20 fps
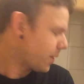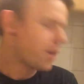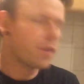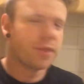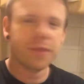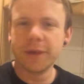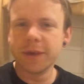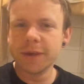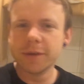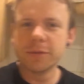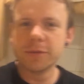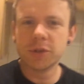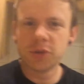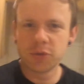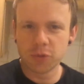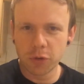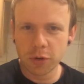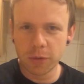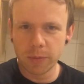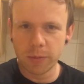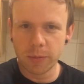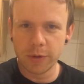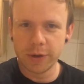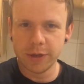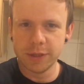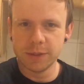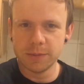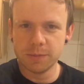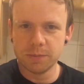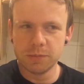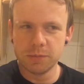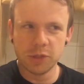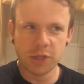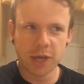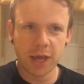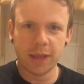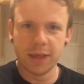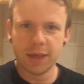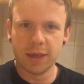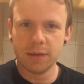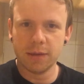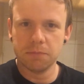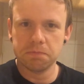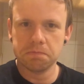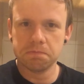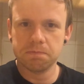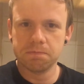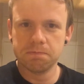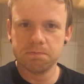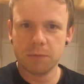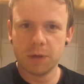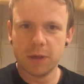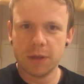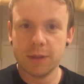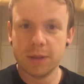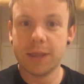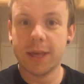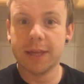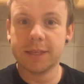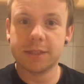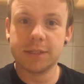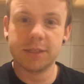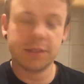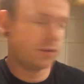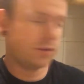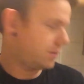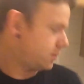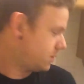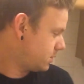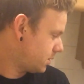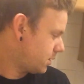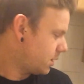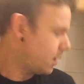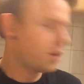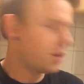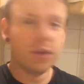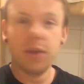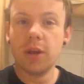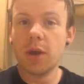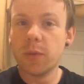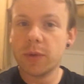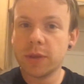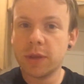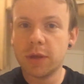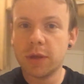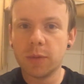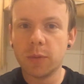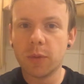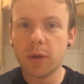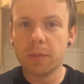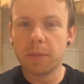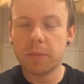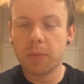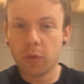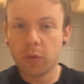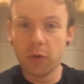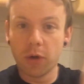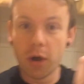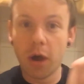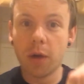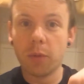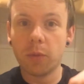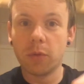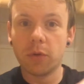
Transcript: Think of strawberry jelly. That's, you know, when you pour hot